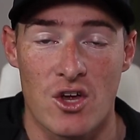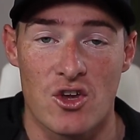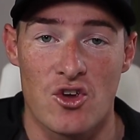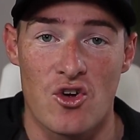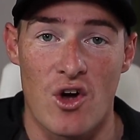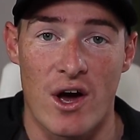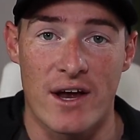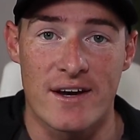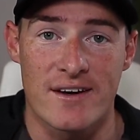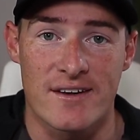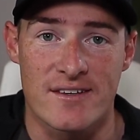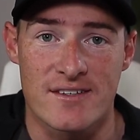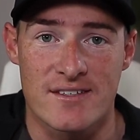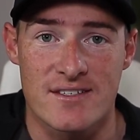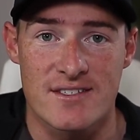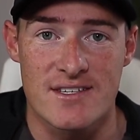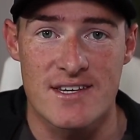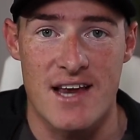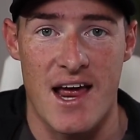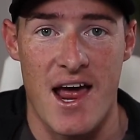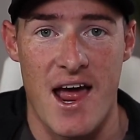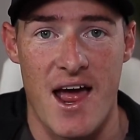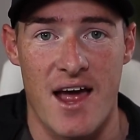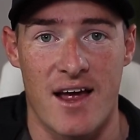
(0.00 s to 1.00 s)
you
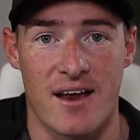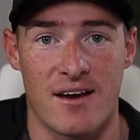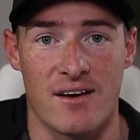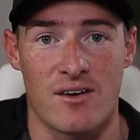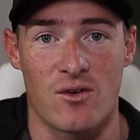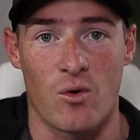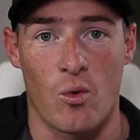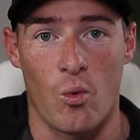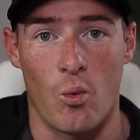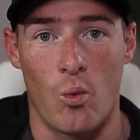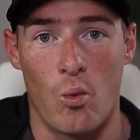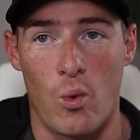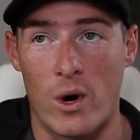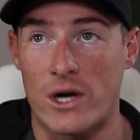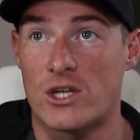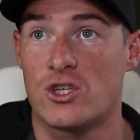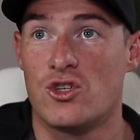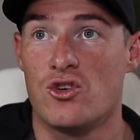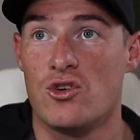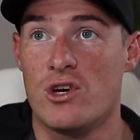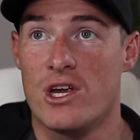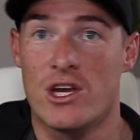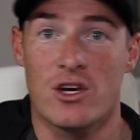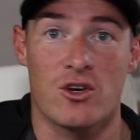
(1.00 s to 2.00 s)
understand
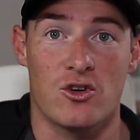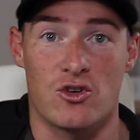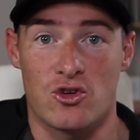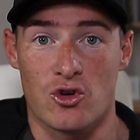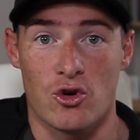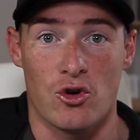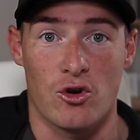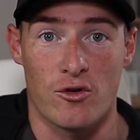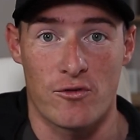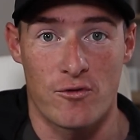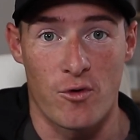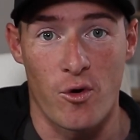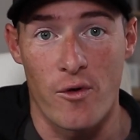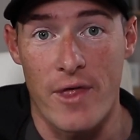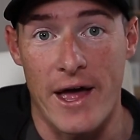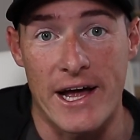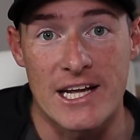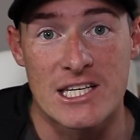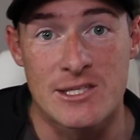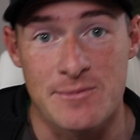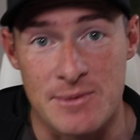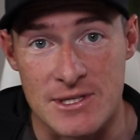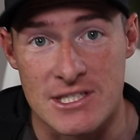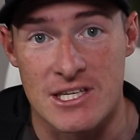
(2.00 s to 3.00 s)
what you need to do for
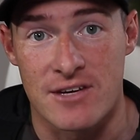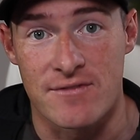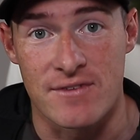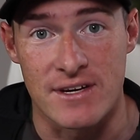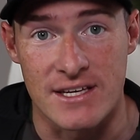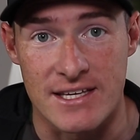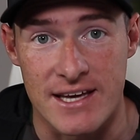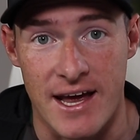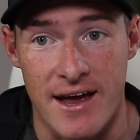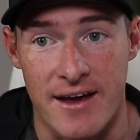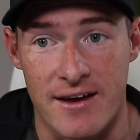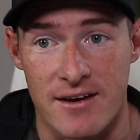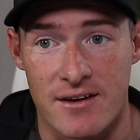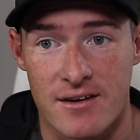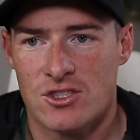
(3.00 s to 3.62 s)
that specific day.